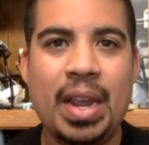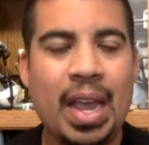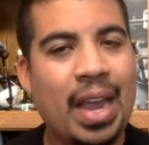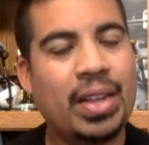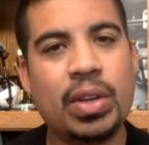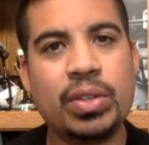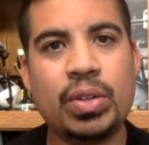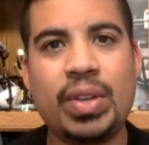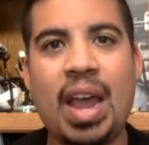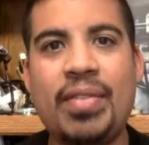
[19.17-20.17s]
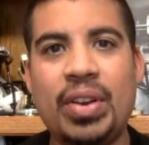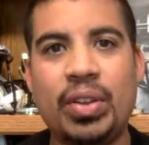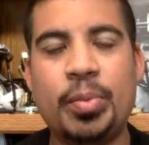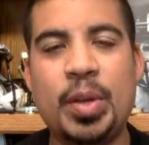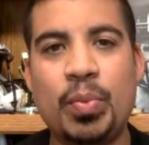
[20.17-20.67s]
And let's also dive in a
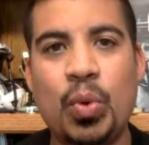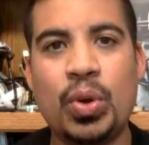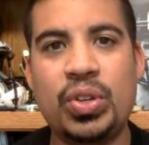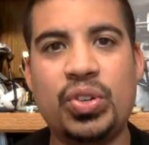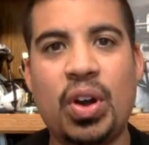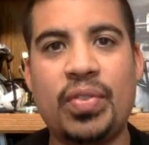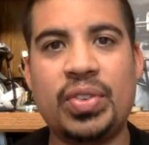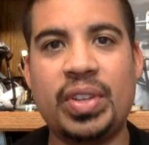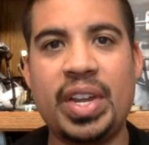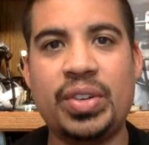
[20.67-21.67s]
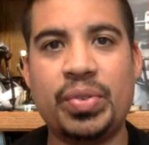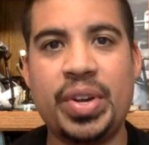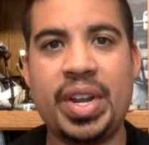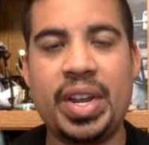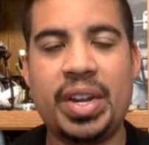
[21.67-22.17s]
little bit more to Jarvis
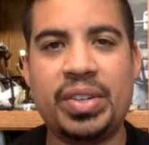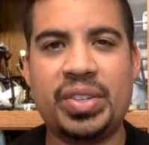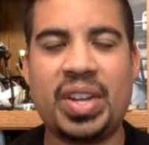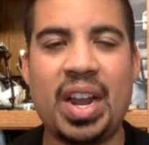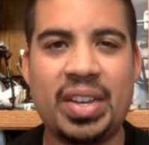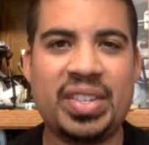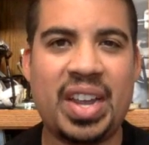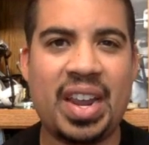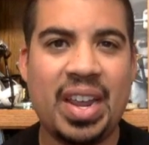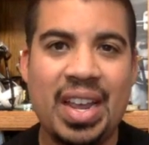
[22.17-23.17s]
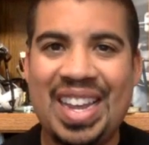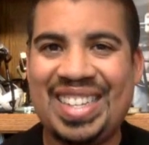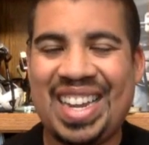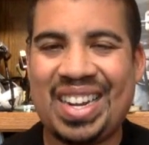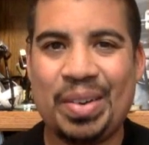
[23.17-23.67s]
Landry and just kind of say,
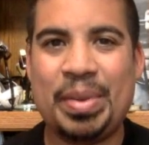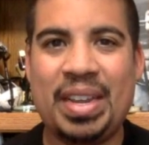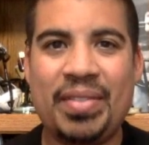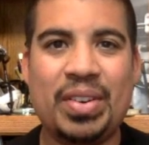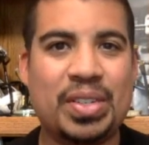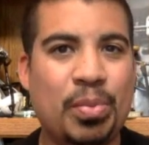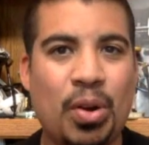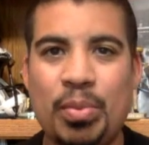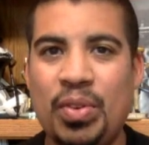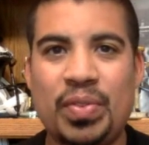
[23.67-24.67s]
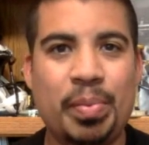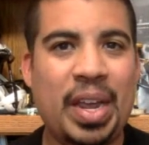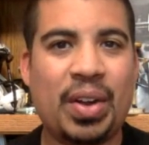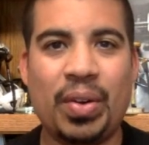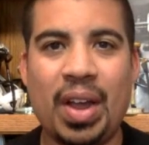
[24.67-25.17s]
is that going to be even a smart move to
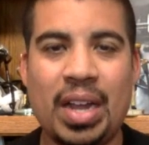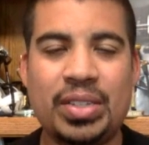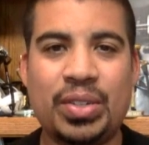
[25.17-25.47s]
make or not?